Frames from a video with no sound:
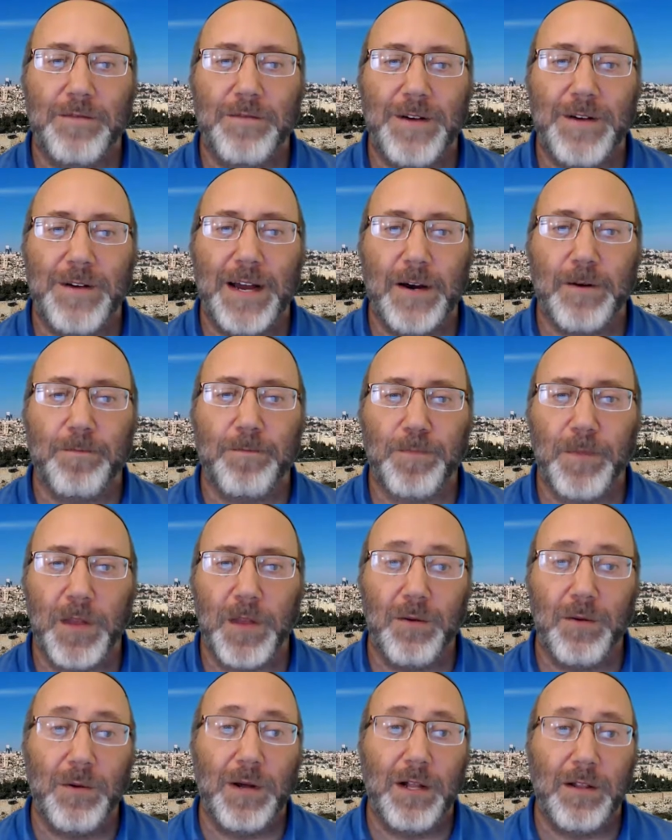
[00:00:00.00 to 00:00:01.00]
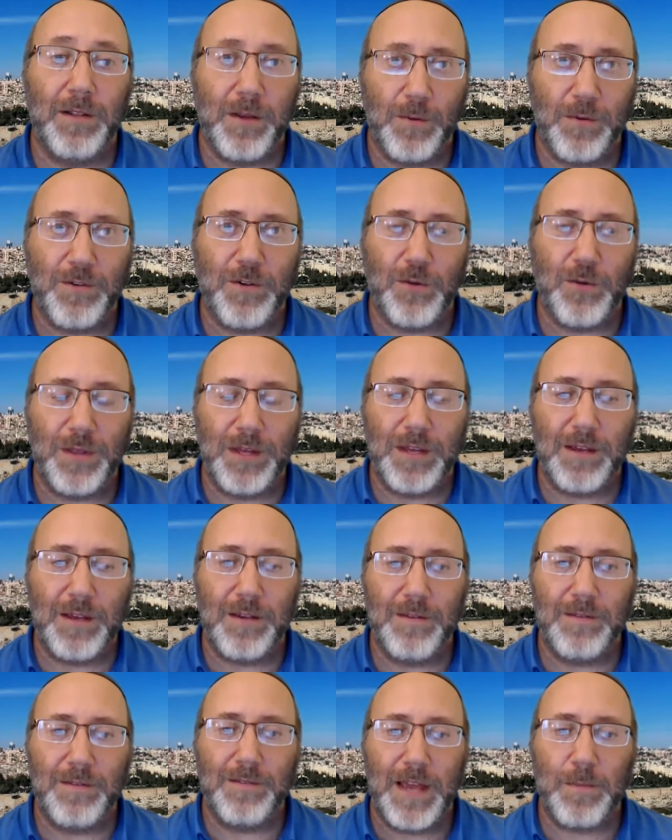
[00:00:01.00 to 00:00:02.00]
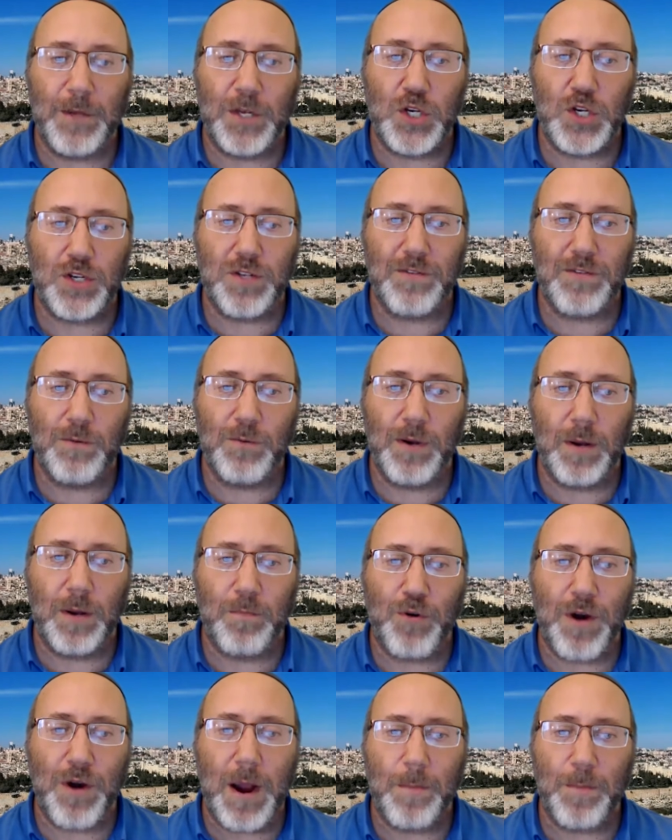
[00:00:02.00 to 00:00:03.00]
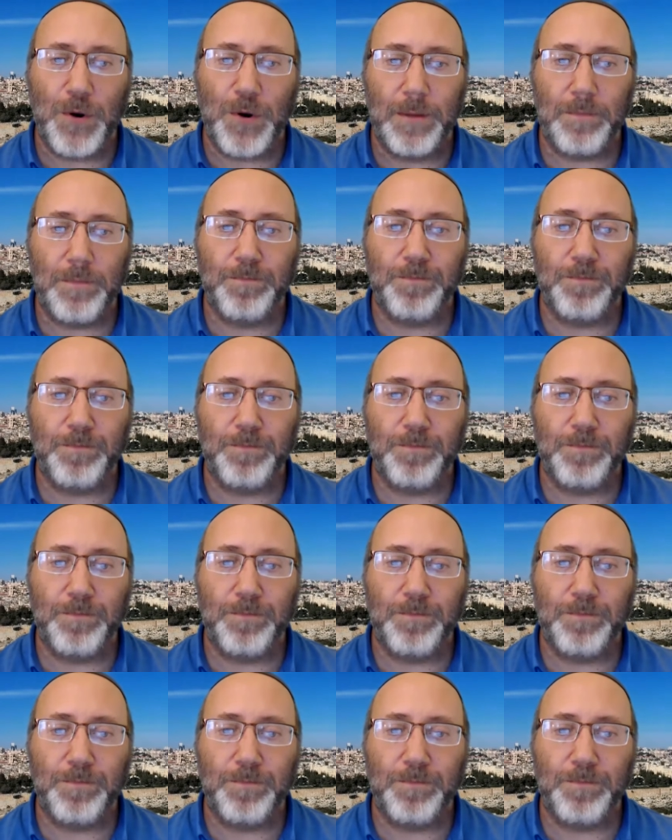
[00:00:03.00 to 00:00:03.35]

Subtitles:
fire. Well, there was only damage to property.